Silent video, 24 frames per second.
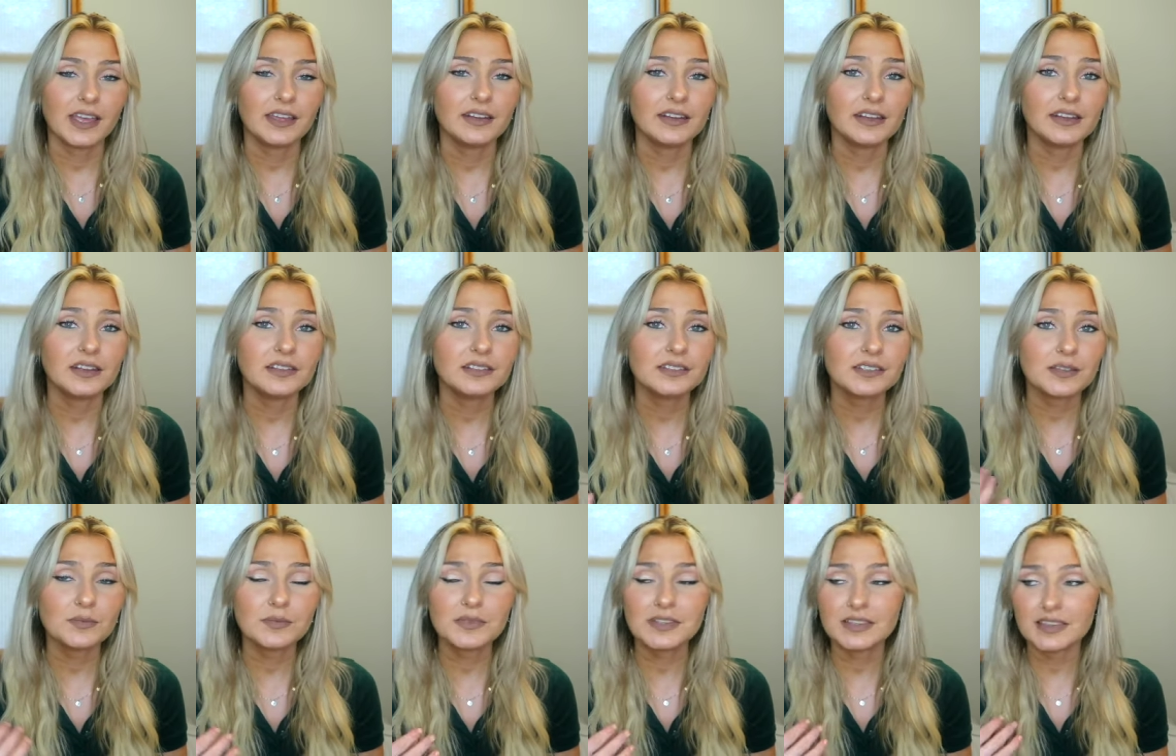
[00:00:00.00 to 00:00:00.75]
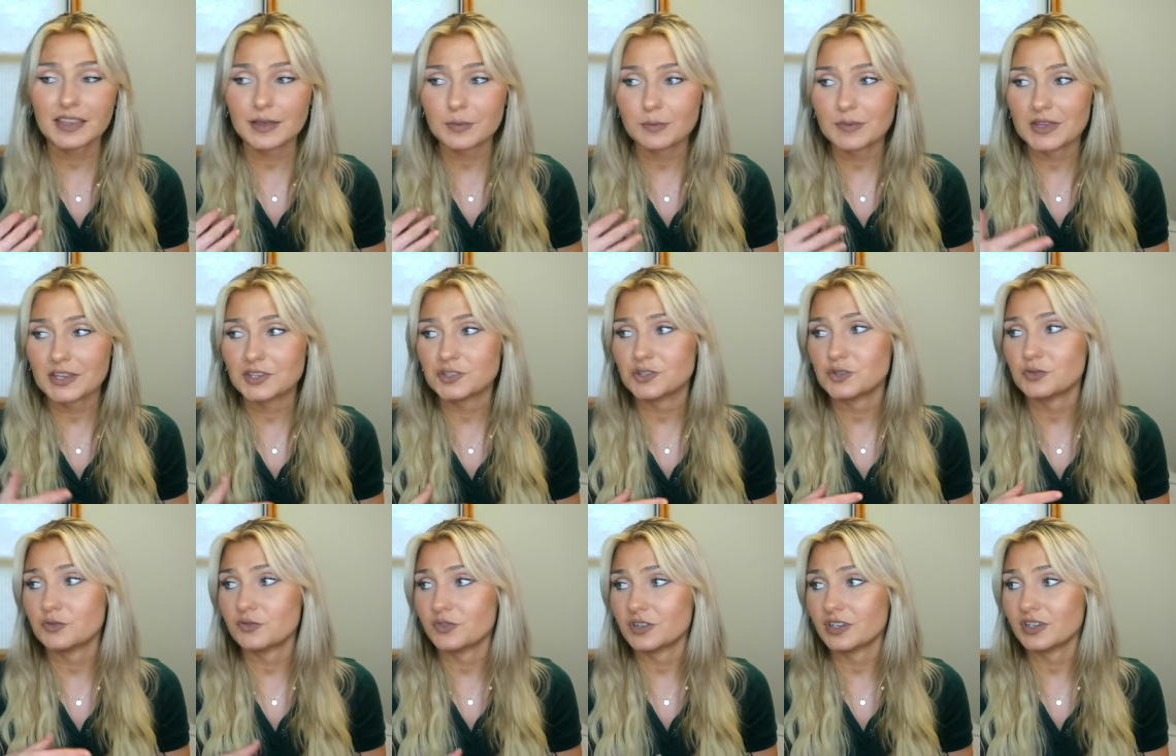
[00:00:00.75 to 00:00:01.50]
And it is something that
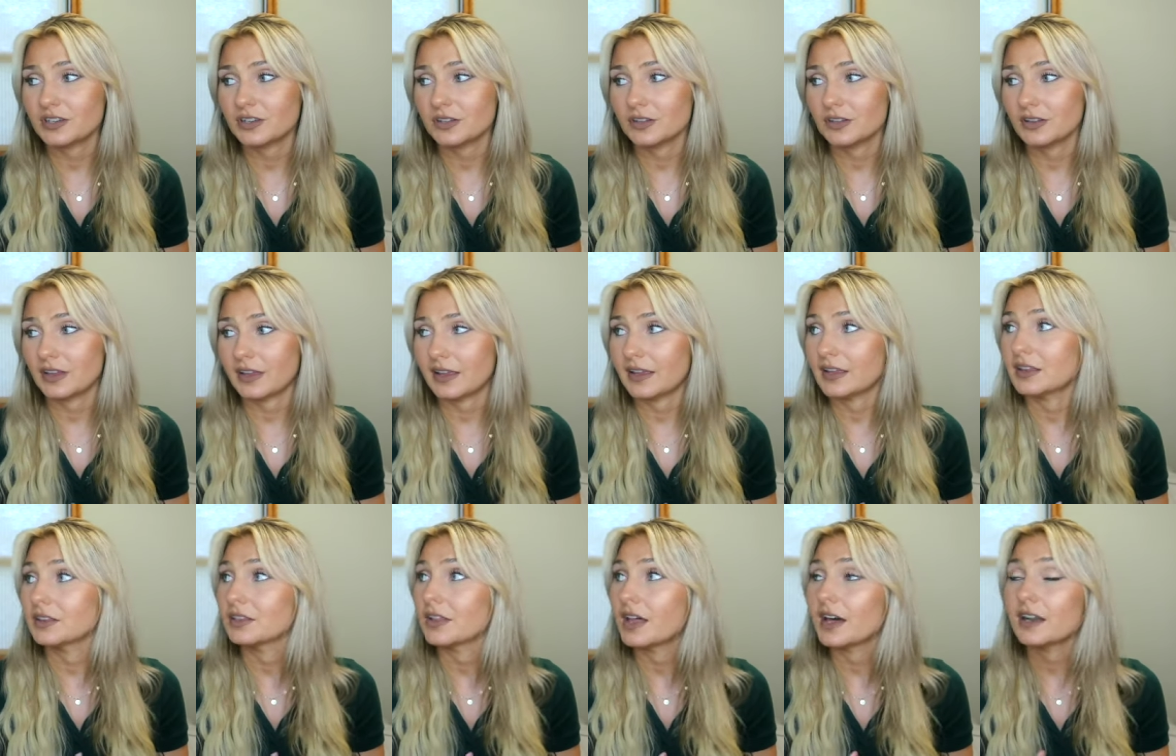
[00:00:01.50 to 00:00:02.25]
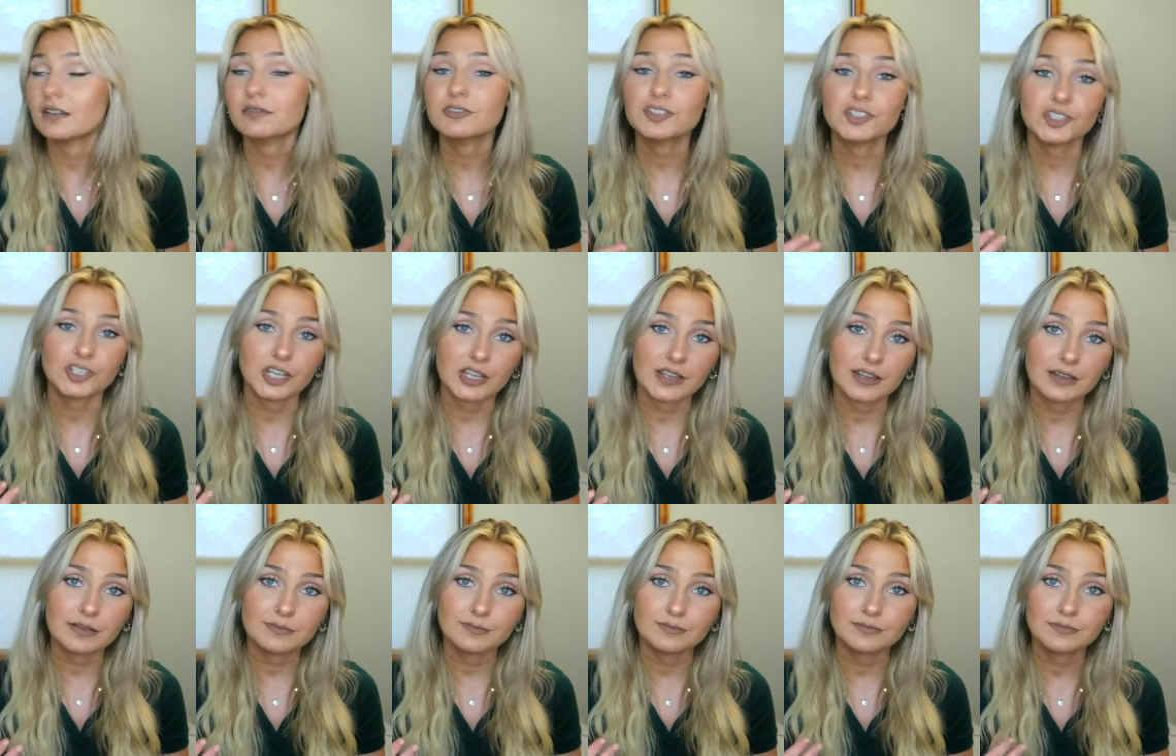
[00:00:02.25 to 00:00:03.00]
makes you feel a lot of
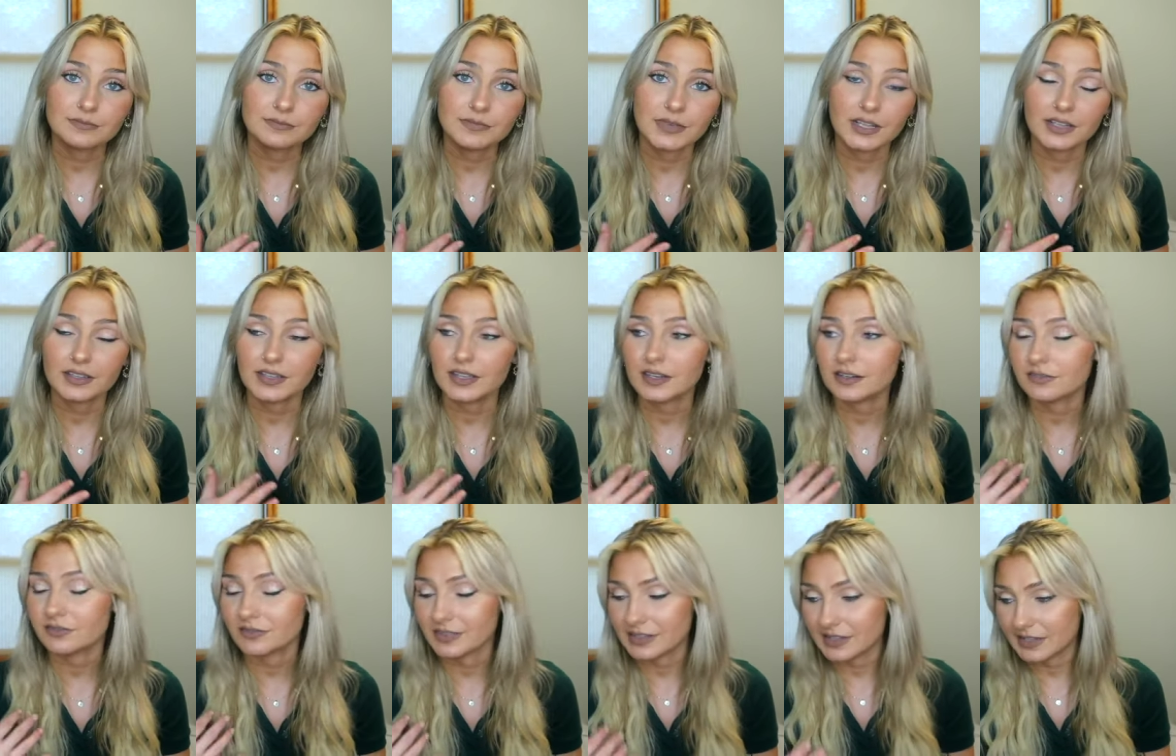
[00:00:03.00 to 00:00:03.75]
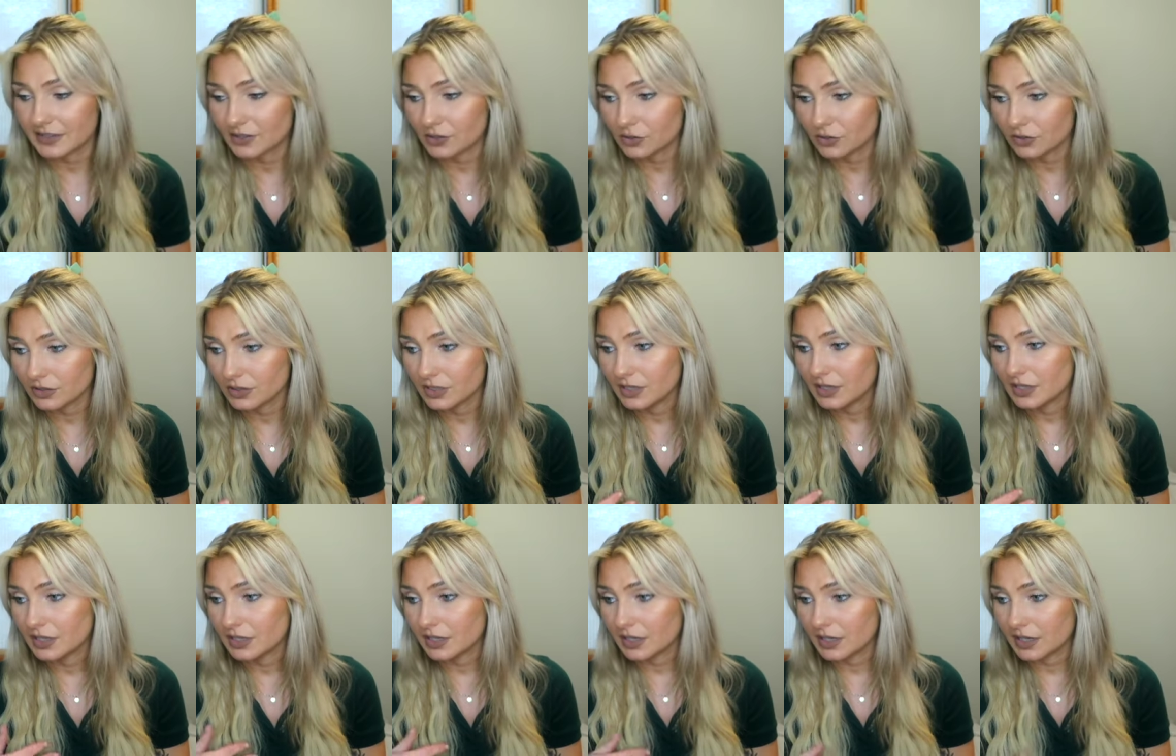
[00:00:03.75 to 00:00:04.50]
shame, a lot of guilt,
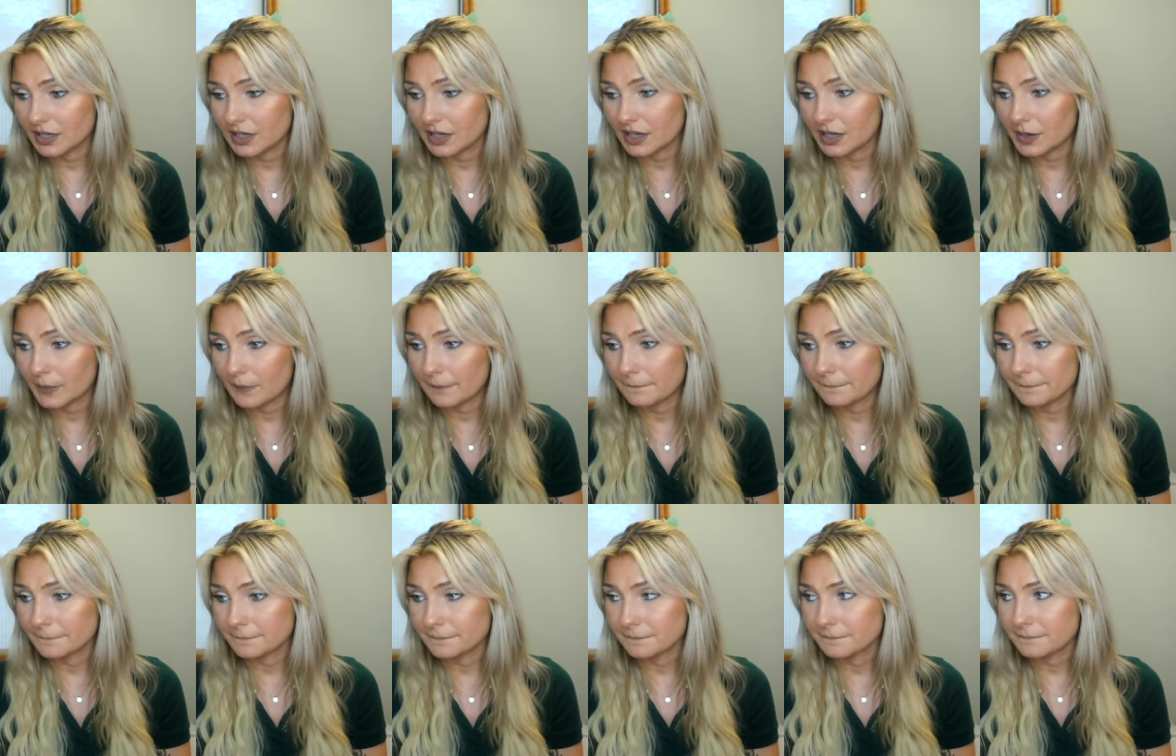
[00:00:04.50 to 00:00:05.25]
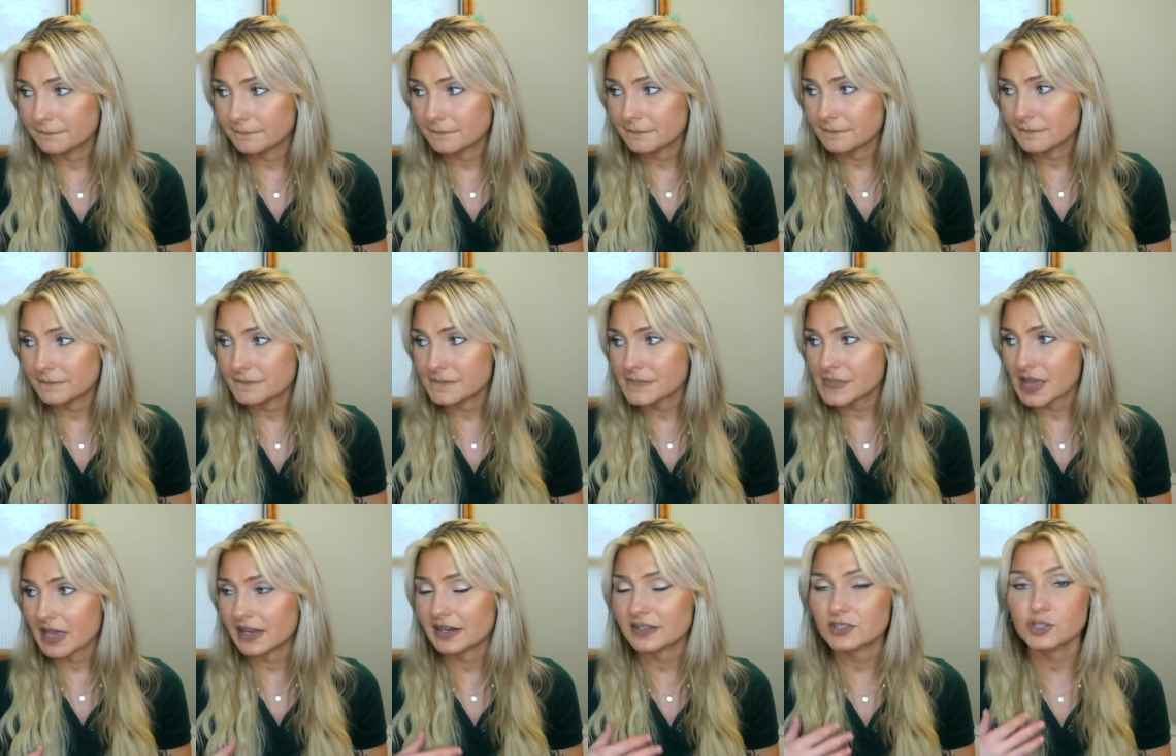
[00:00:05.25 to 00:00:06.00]
um,
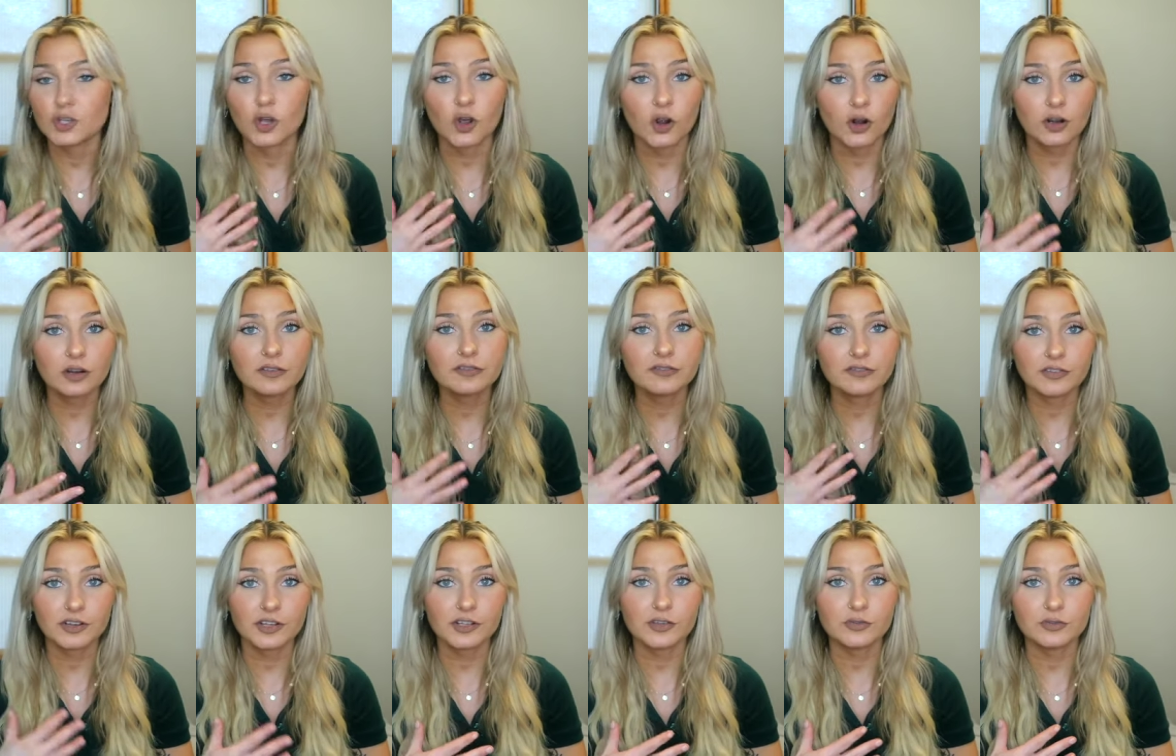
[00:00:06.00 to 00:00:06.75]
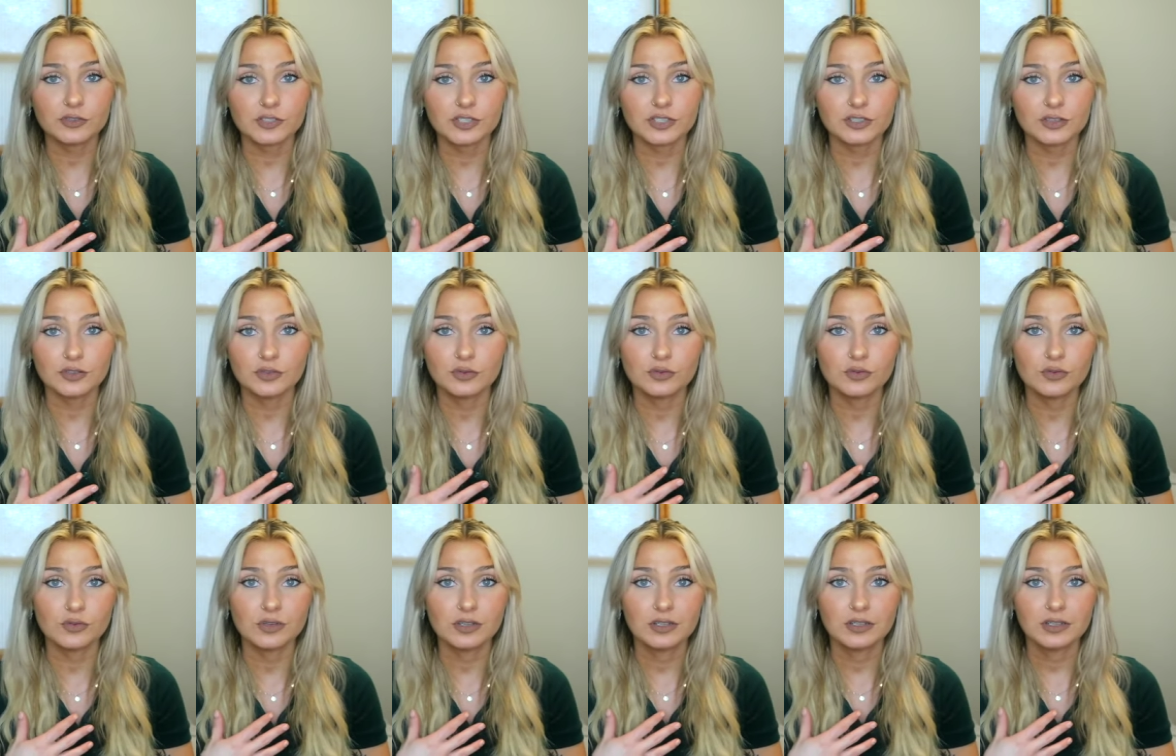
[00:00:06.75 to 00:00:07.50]
and it's hard for you
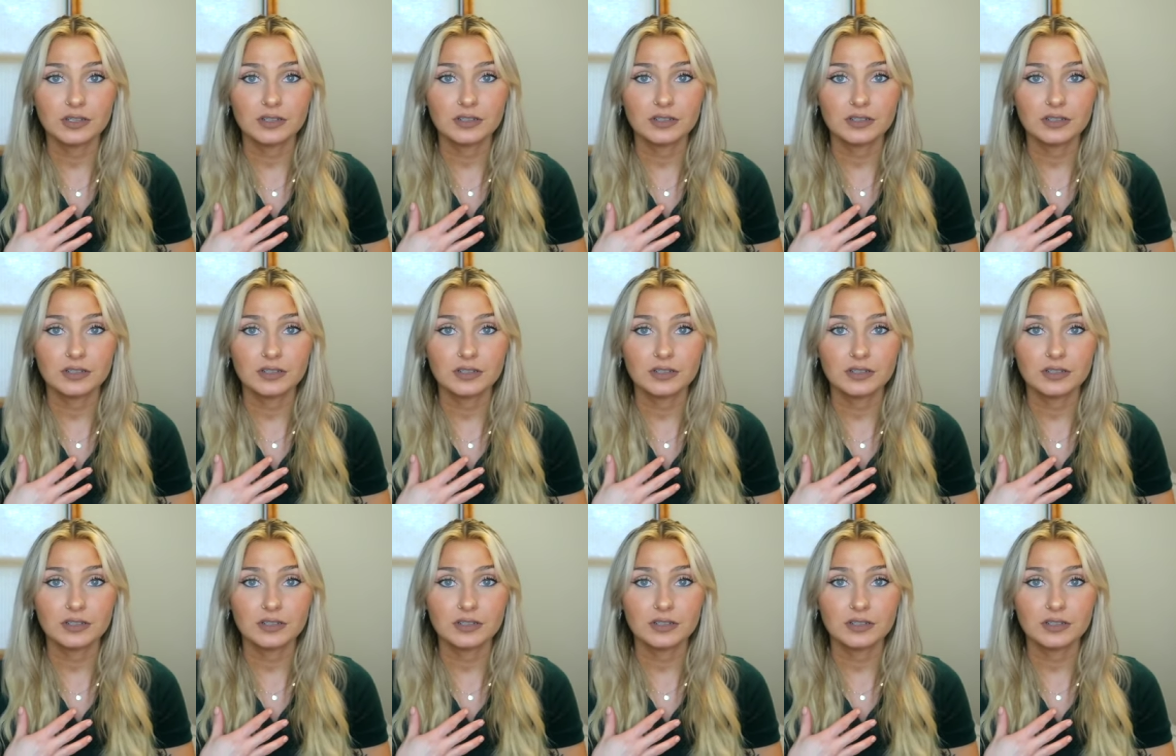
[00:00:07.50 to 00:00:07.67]
to